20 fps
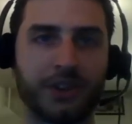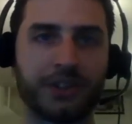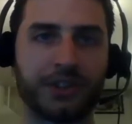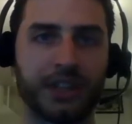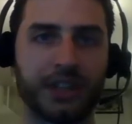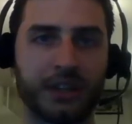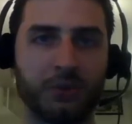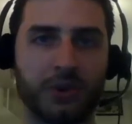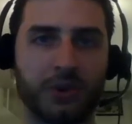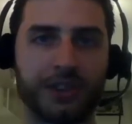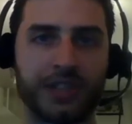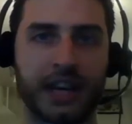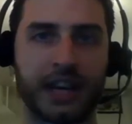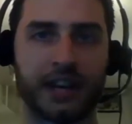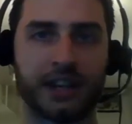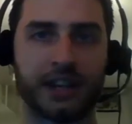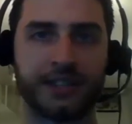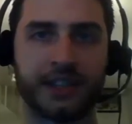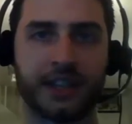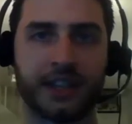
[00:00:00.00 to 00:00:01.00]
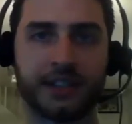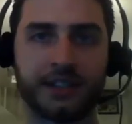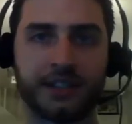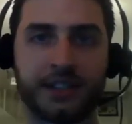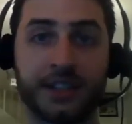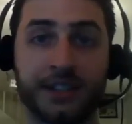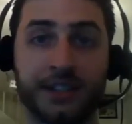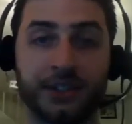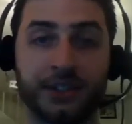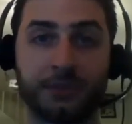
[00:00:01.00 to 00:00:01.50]
university was as
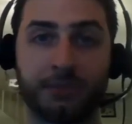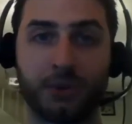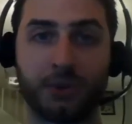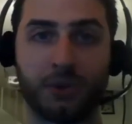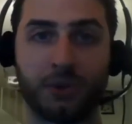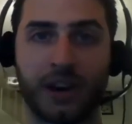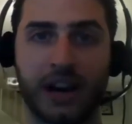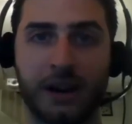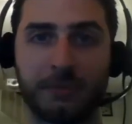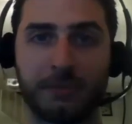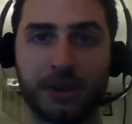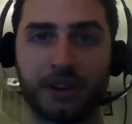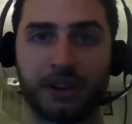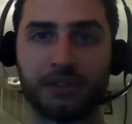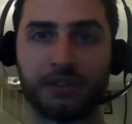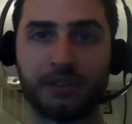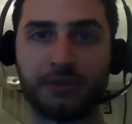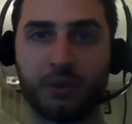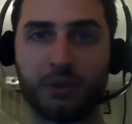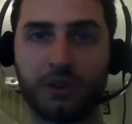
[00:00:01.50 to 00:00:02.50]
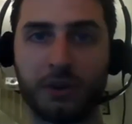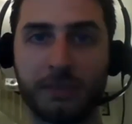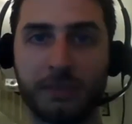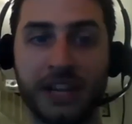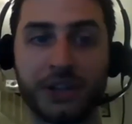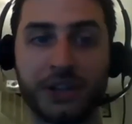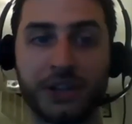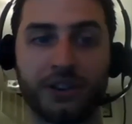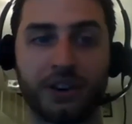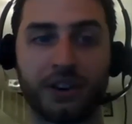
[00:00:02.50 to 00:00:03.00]
a statistical programmer
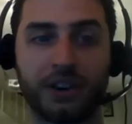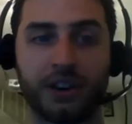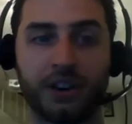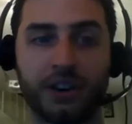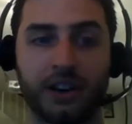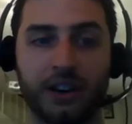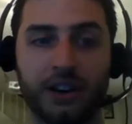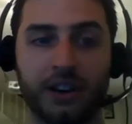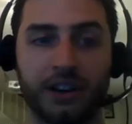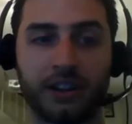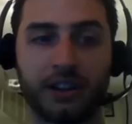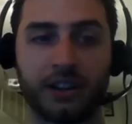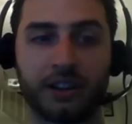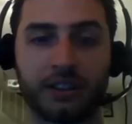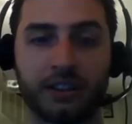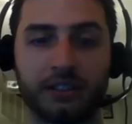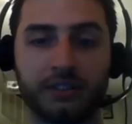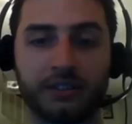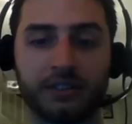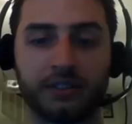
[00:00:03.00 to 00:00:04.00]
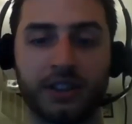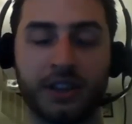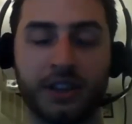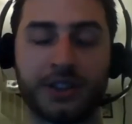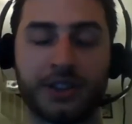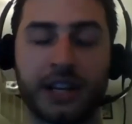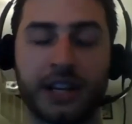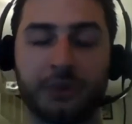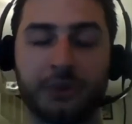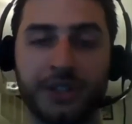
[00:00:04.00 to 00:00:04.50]
for a major
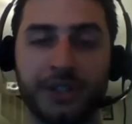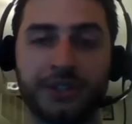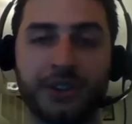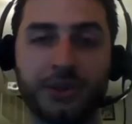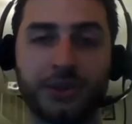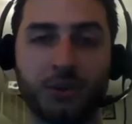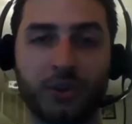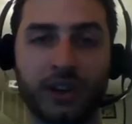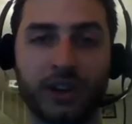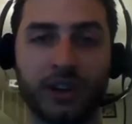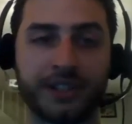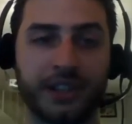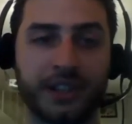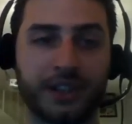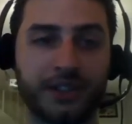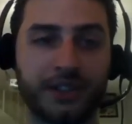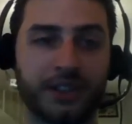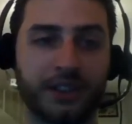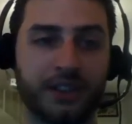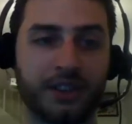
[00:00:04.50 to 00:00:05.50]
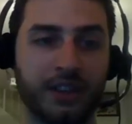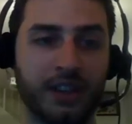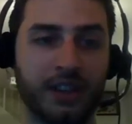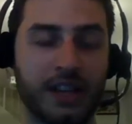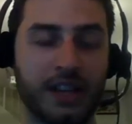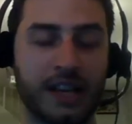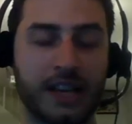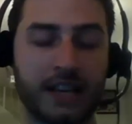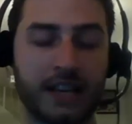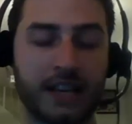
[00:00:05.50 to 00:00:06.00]
contract research organization.
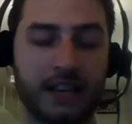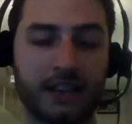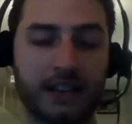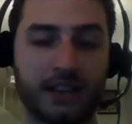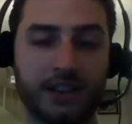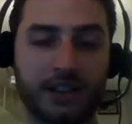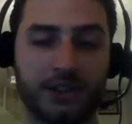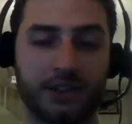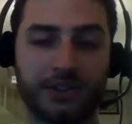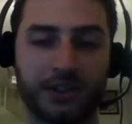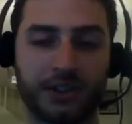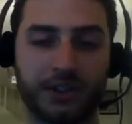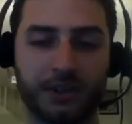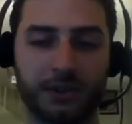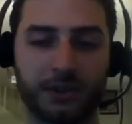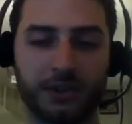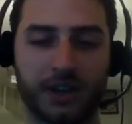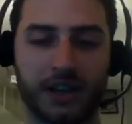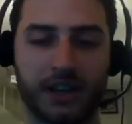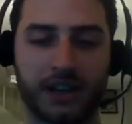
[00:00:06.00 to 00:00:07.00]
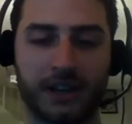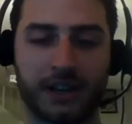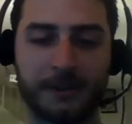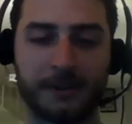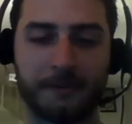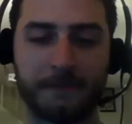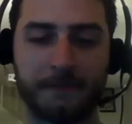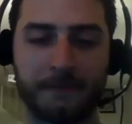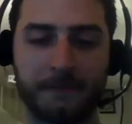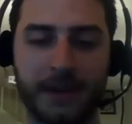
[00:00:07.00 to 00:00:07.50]
So
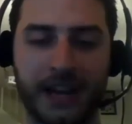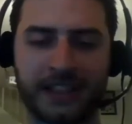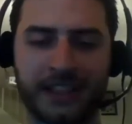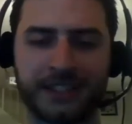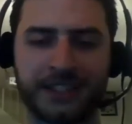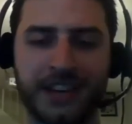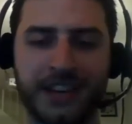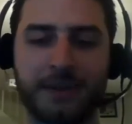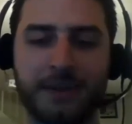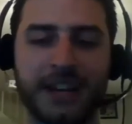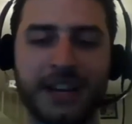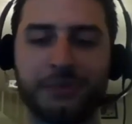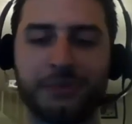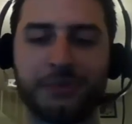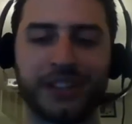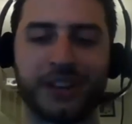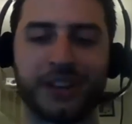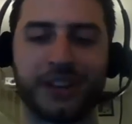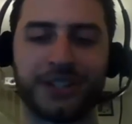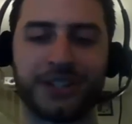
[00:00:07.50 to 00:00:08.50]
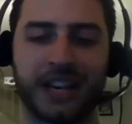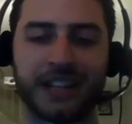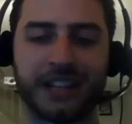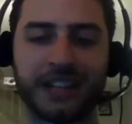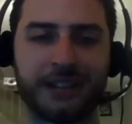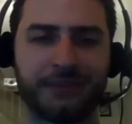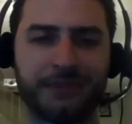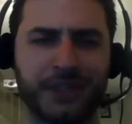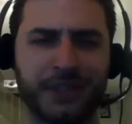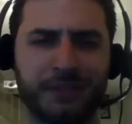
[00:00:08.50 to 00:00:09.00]
at the time, I didn't really
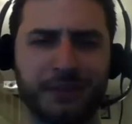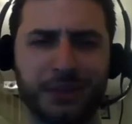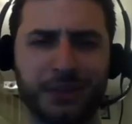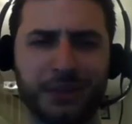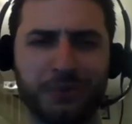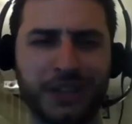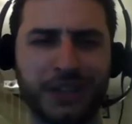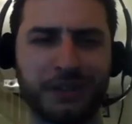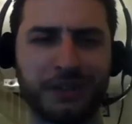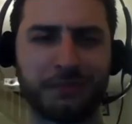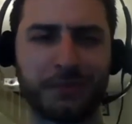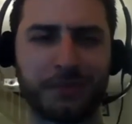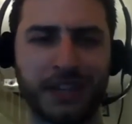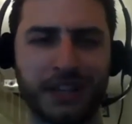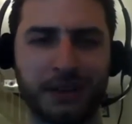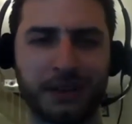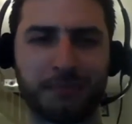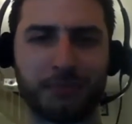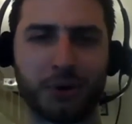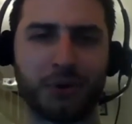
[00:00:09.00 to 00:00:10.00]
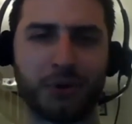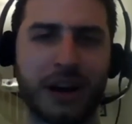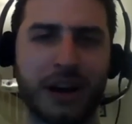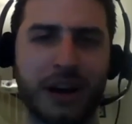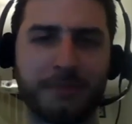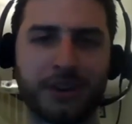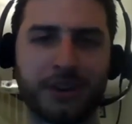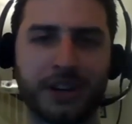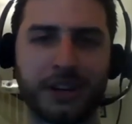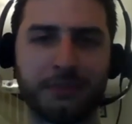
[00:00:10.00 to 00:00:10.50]
understand the difference between being a
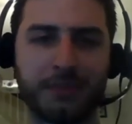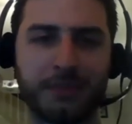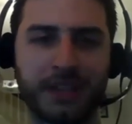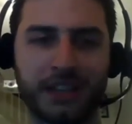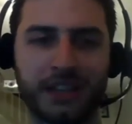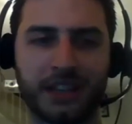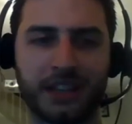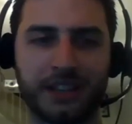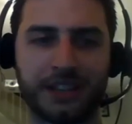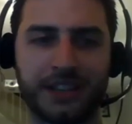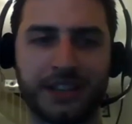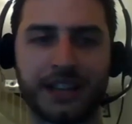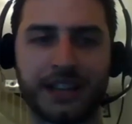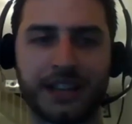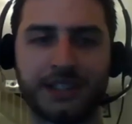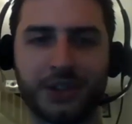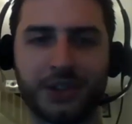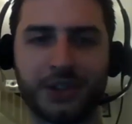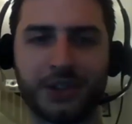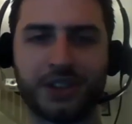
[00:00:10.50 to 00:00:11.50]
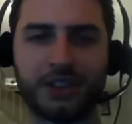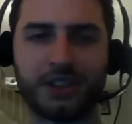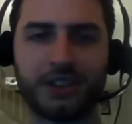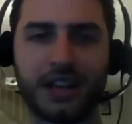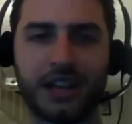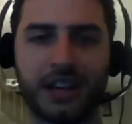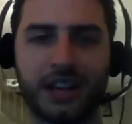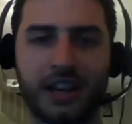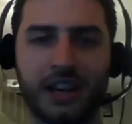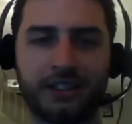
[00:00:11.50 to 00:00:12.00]
programmer and being a
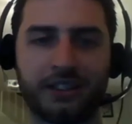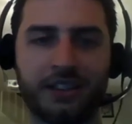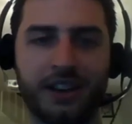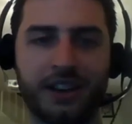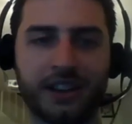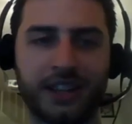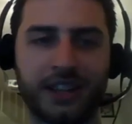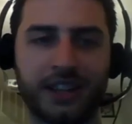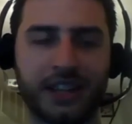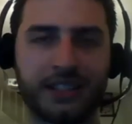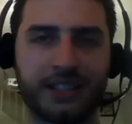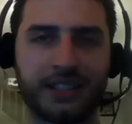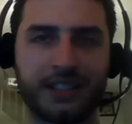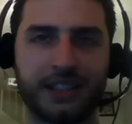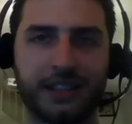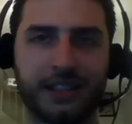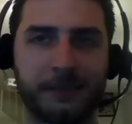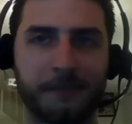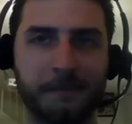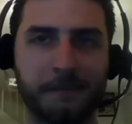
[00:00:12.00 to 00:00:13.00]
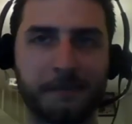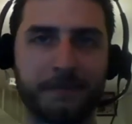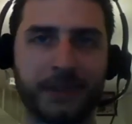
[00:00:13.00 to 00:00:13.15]
statistician. I kind of thought that